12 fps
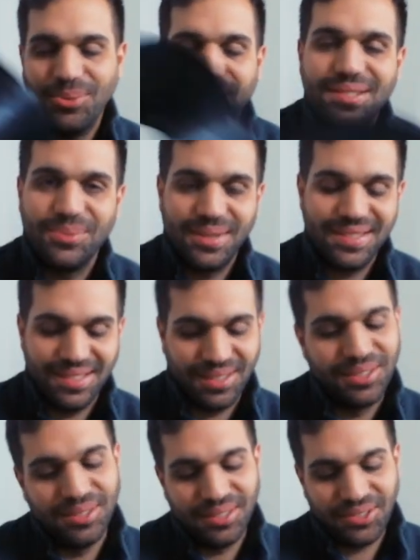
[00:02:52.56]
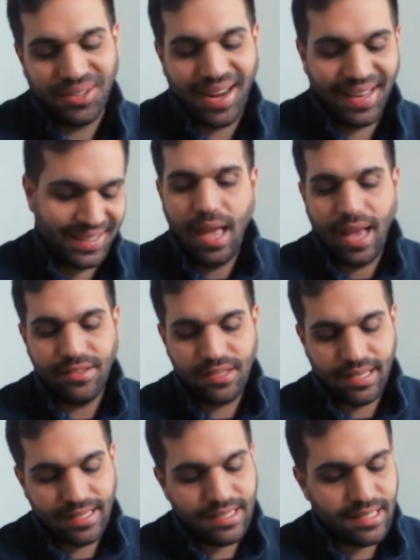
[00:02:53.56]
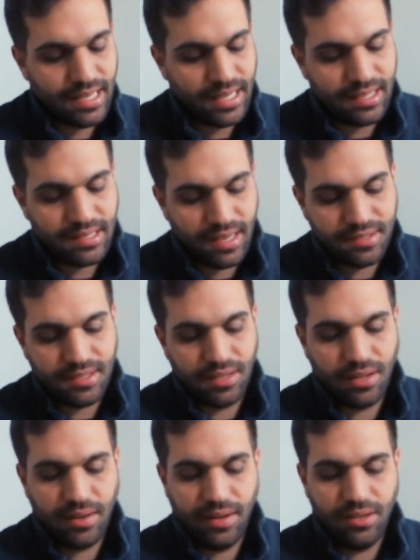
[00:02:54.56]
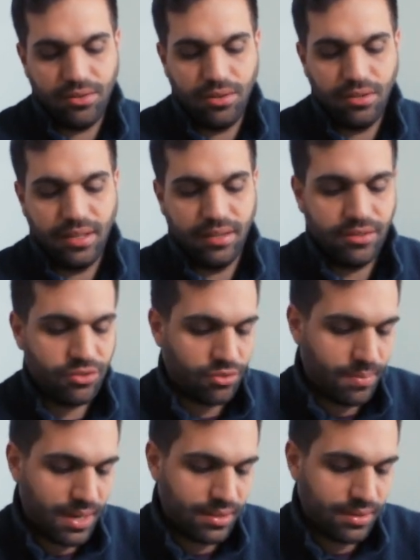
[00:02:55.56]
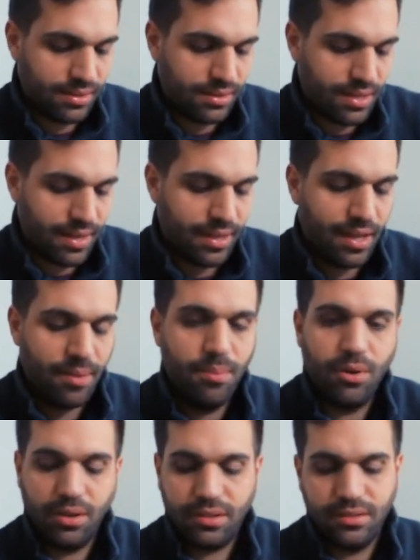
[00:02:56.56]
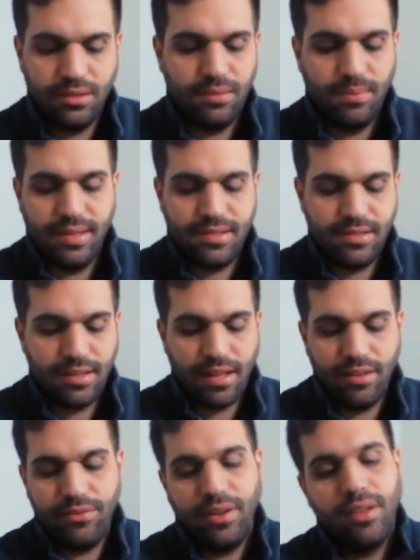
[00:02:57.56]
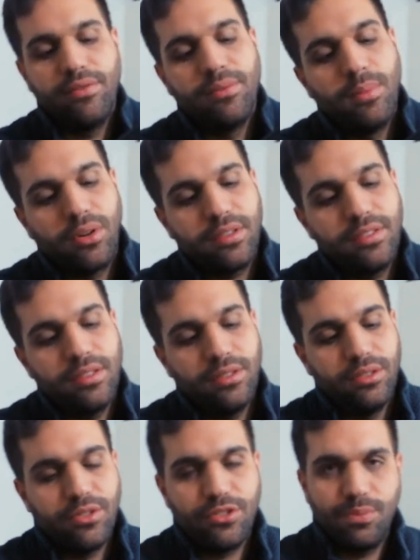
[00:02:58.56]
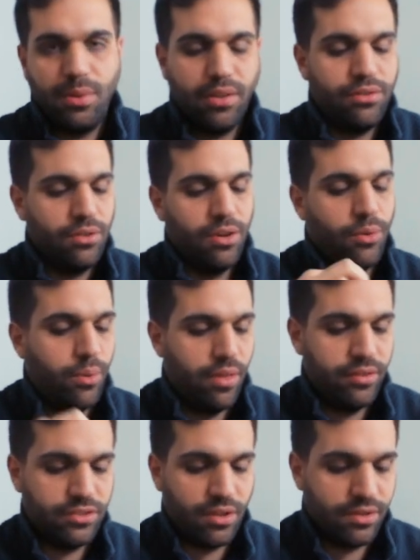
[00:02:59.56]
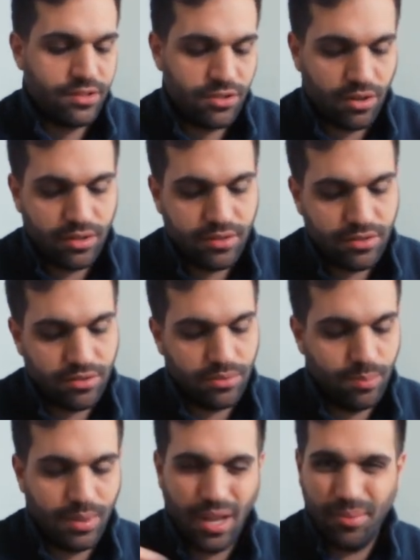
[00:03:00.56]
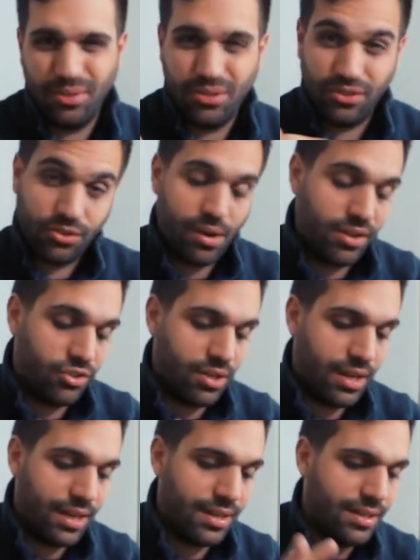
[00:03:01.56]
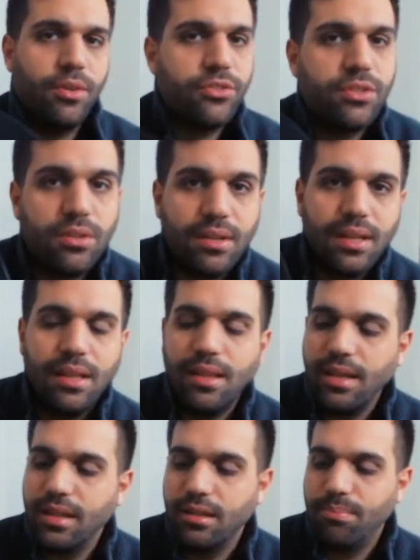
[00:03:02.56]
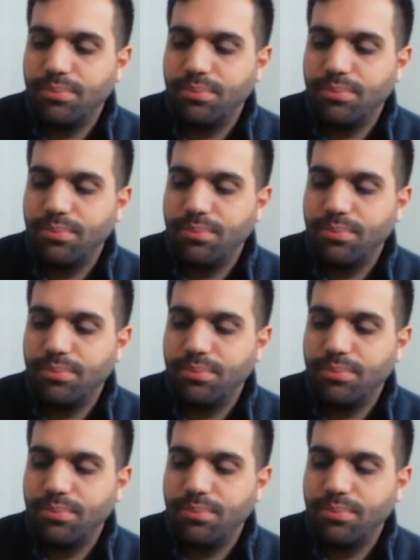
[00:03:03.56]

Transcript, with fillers: was once a cool track. As you can see, it says here clean, dirty instrumental. I, I marked it myself. I even marked here a spot to know where the song starts to be able to scratch it in. Those are illegal